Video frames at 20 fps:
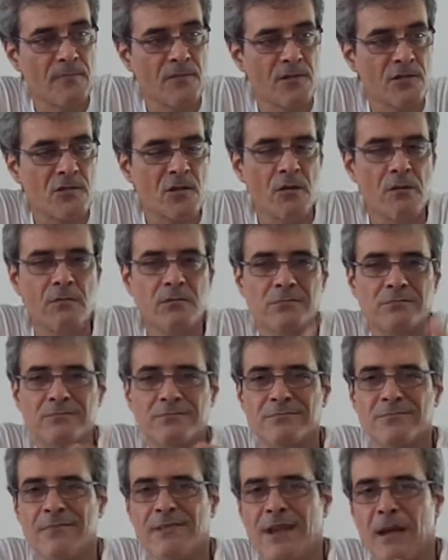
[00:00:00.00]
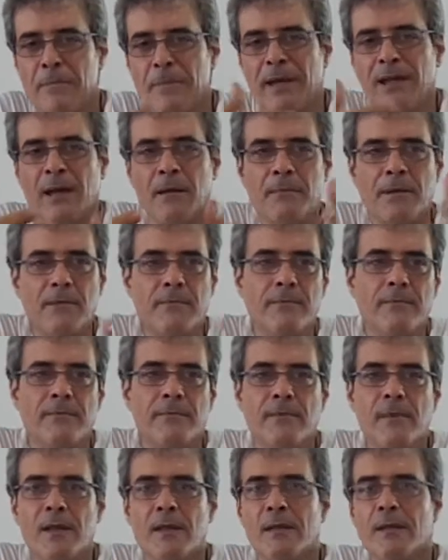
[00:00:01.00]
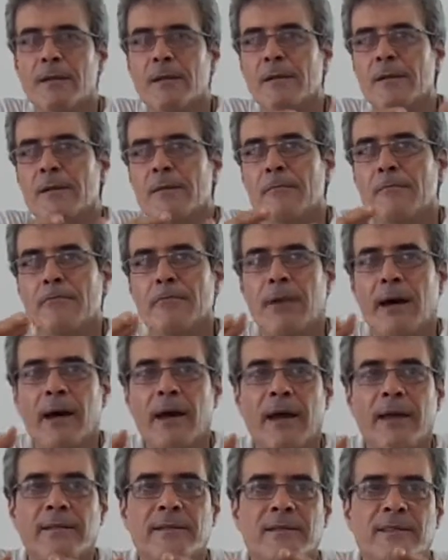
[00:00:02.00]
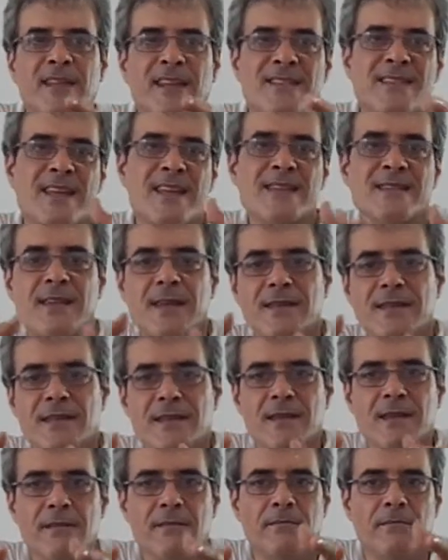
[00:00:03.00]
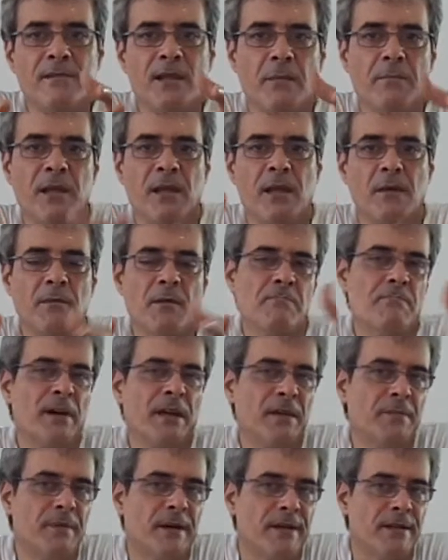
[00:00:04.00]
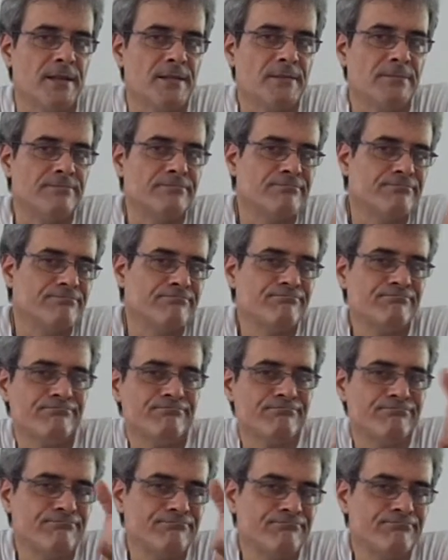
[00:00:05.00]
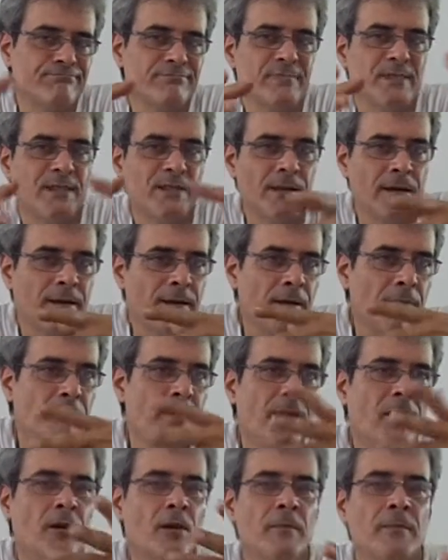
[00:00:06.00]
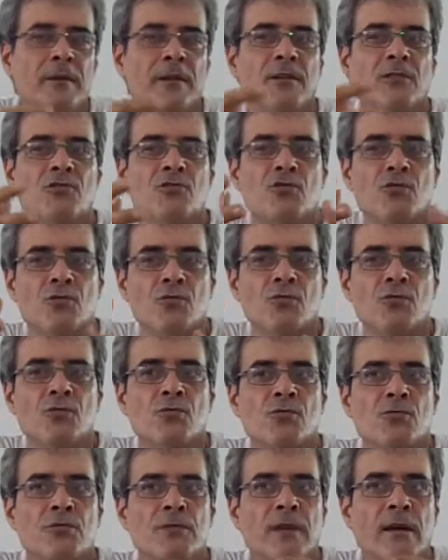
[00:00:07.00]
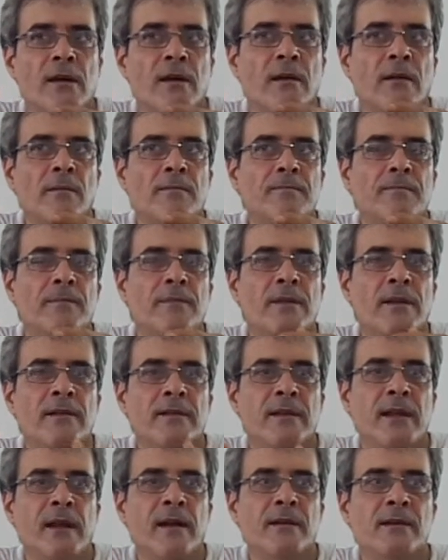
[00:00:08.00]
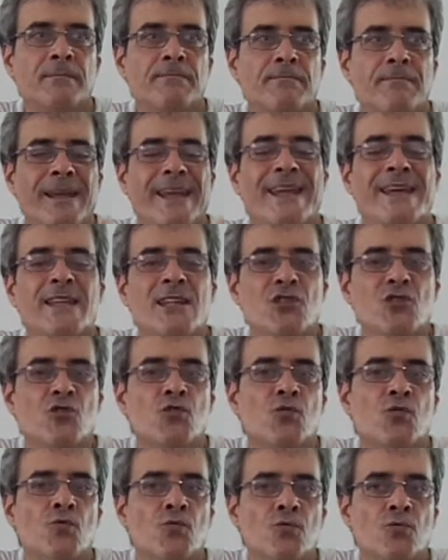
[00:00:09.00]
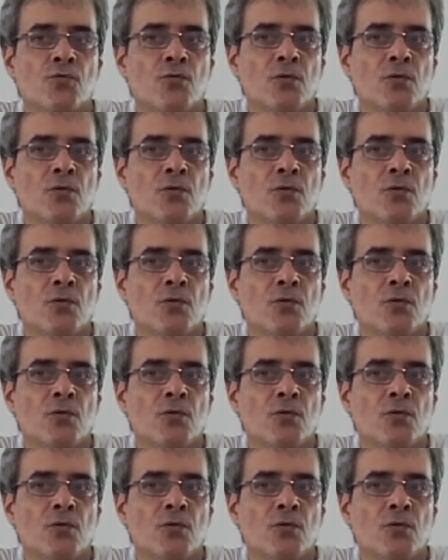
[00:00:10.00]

So they're becoming by necessity they're becoming buddy buddies. They are becoming to they are they, they are begin to